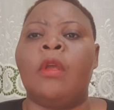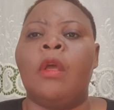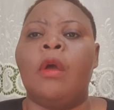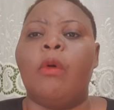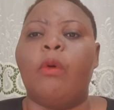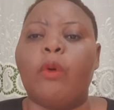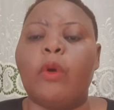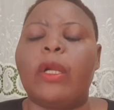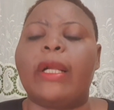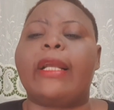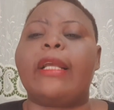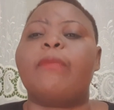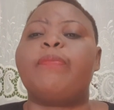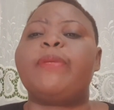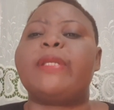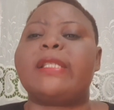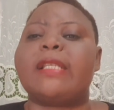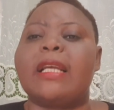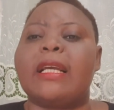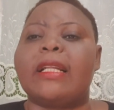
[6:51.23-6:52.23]
will keep
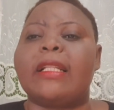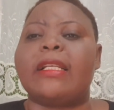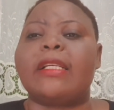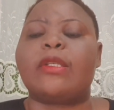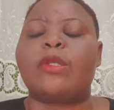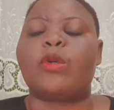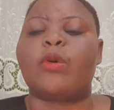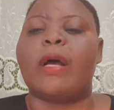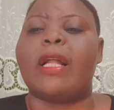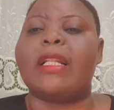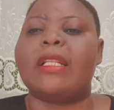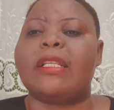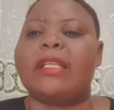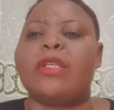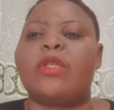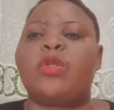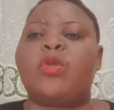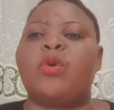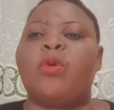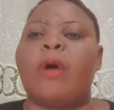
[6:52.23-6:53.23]
seeing this one.
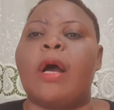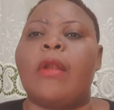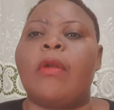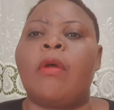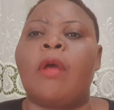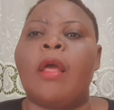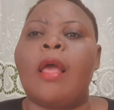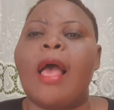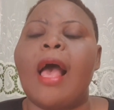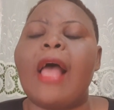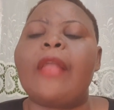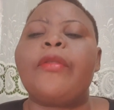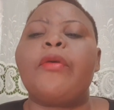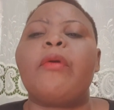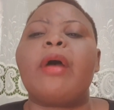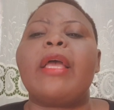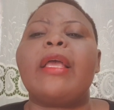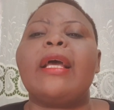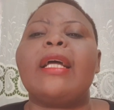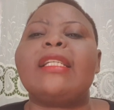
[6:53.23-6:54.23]
And
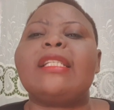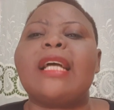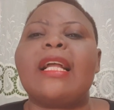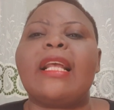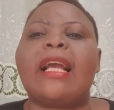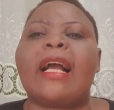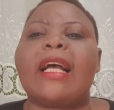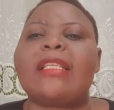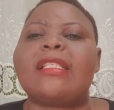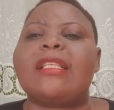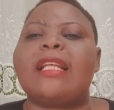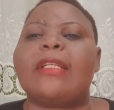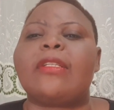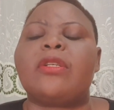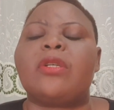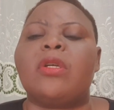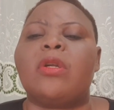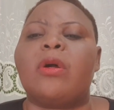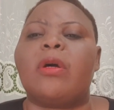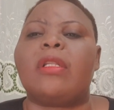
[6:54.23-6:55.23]
you are here telling us
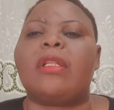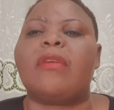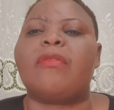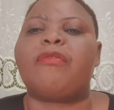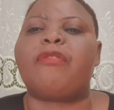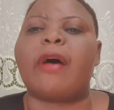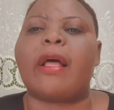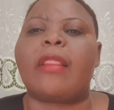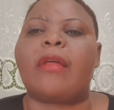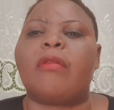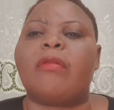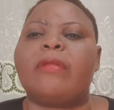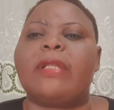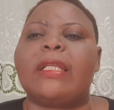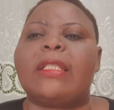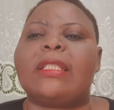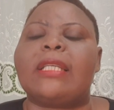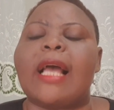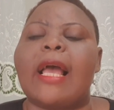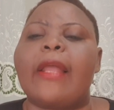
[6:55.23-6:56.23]
that you know the father of
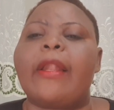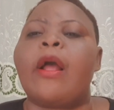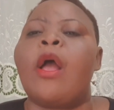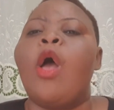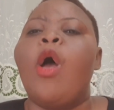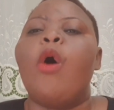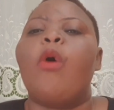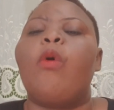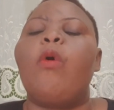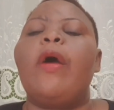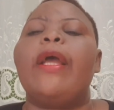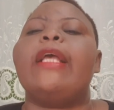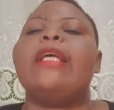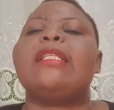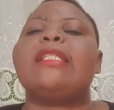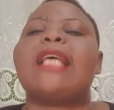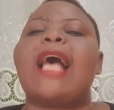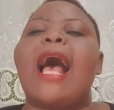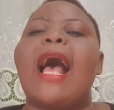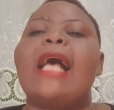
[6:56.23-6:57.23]
the child. Who
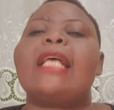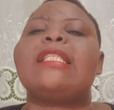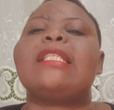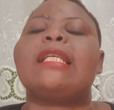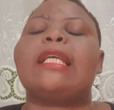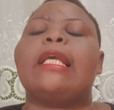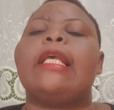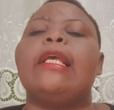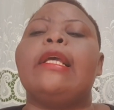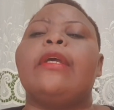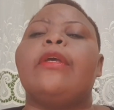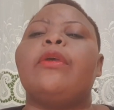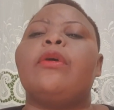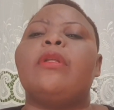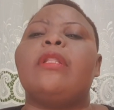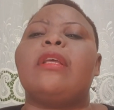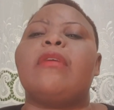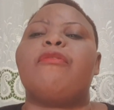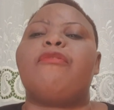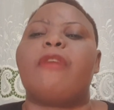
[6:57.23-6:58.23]
is asking
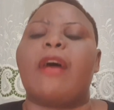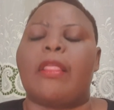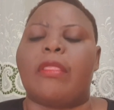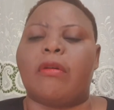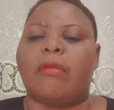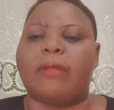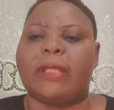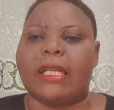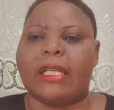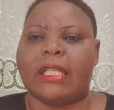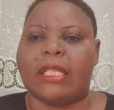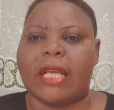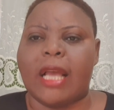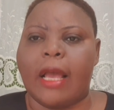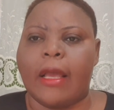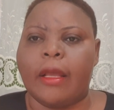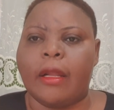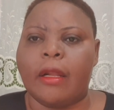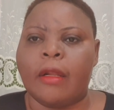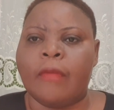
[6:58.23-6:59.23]
you the father of the
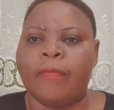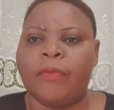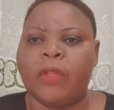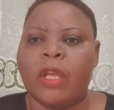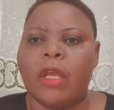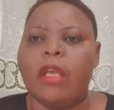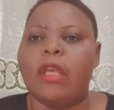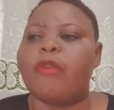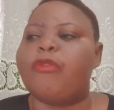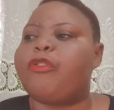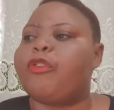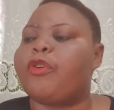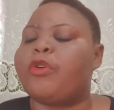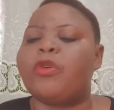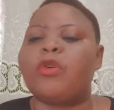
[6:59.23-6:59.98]
child? If you